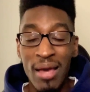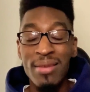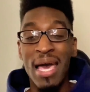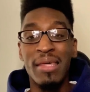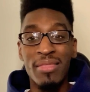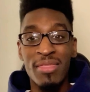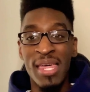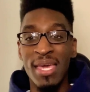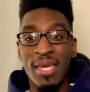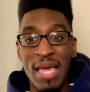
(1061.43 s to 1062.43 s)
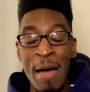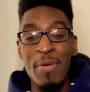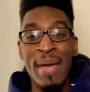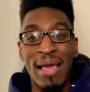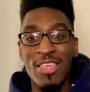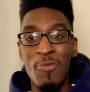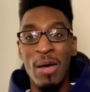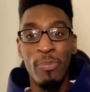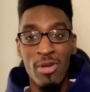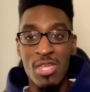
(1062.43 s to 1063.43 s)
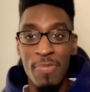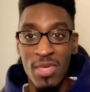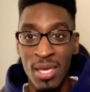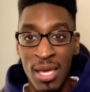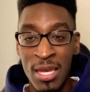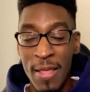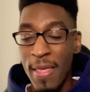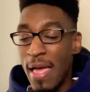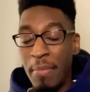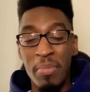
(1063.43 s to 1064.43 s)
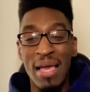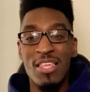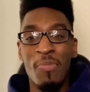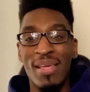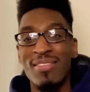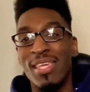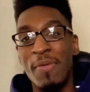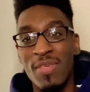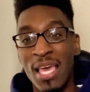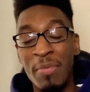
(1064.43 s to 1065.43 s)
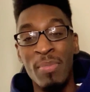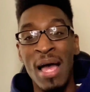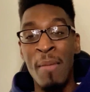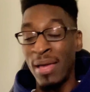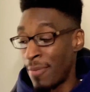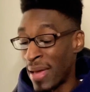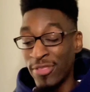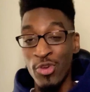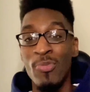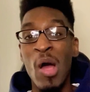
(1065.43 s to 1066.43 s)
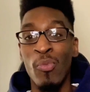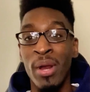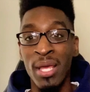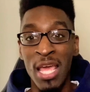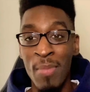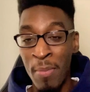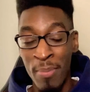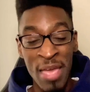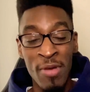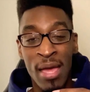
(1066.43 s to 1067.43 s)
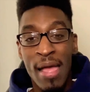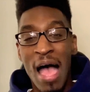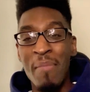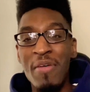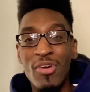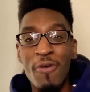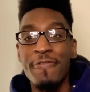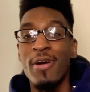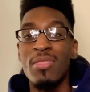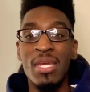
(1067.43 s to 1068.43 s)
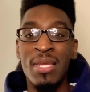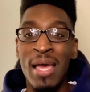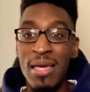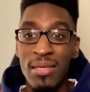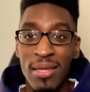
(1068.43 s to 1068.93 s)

Not a thing. I'm going to max out my push-ups again. I'm going to max out my sit-ups again. I'm going to hit my 2-mile run again. I may even go further than that.